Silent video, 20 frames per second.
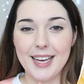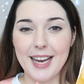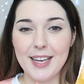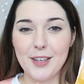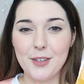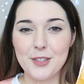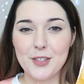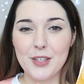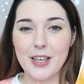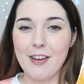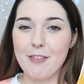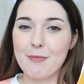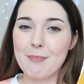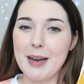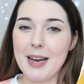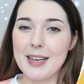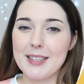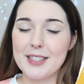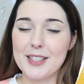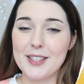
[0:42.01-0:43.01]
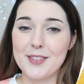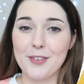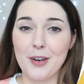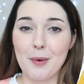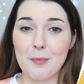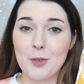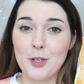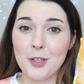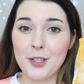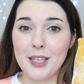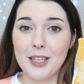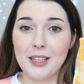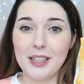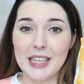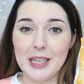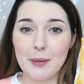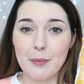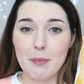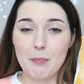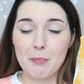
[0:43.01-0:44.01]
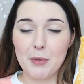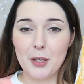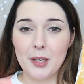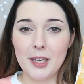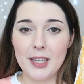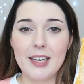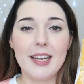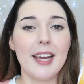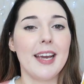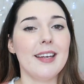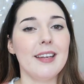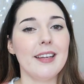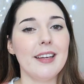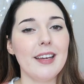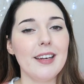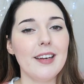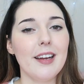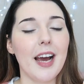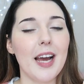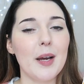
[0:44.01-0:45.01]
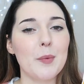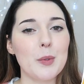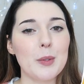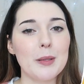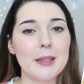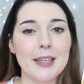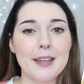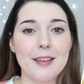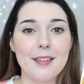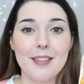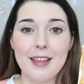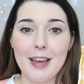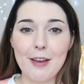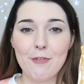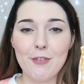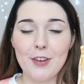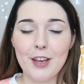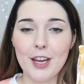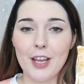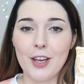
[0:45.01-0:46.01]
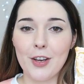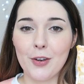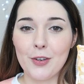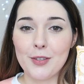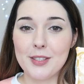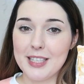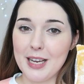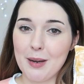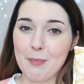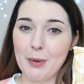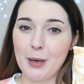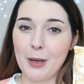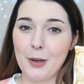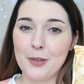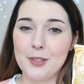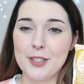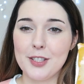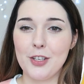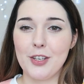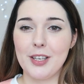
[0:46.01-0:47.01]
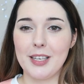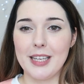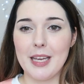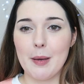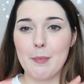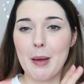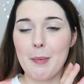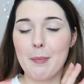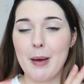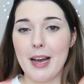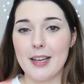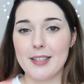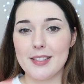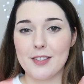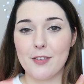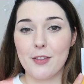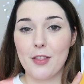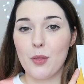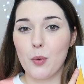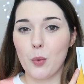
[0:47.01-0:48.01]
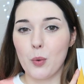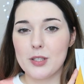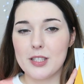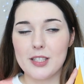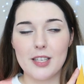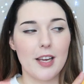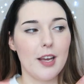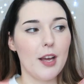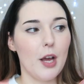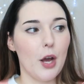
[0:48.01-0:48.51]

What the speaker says: I also have masks from Korean Kiwi Beauty, and again, I will link that video down below so you can hear my mask thoughts.